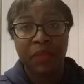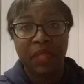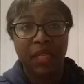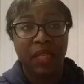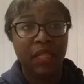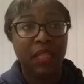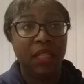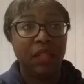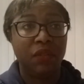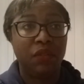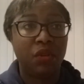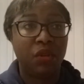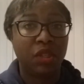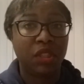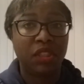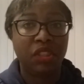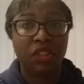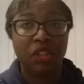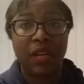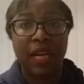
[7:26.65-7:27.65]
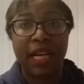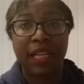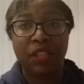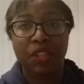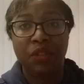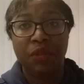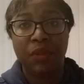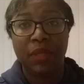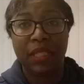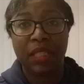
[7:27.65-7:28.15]
And then, of course, you know, how
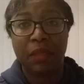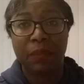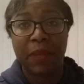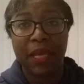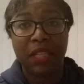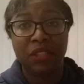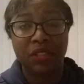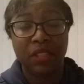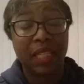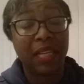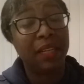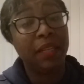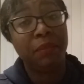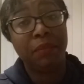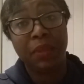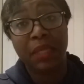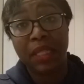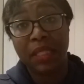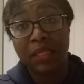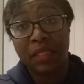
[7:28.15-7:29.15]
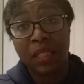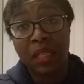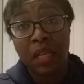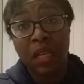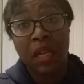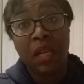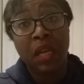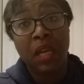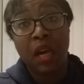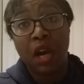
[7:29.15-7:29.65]
do you get the patients out? And plus,
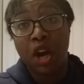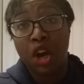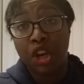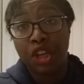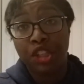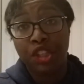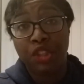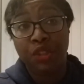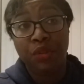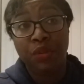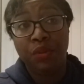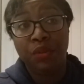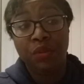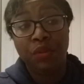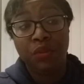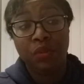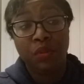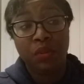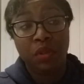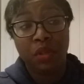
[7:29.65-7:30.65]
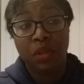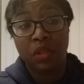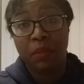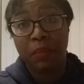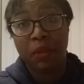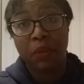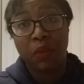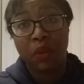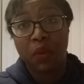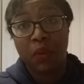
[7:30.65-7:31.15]
are you going to
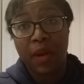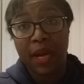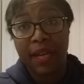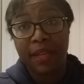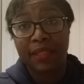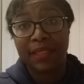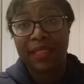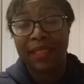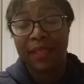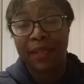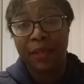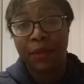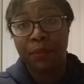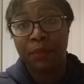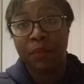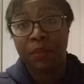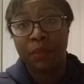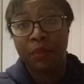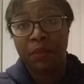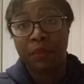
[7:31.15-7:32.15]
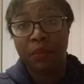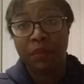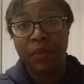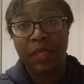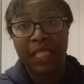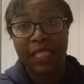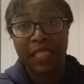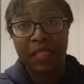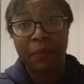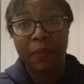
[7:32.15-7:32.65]
be required to help
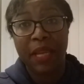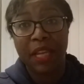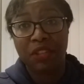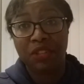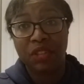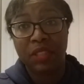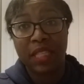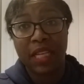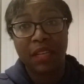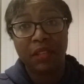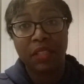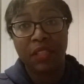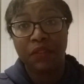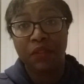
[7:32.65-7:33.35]
get the patients out.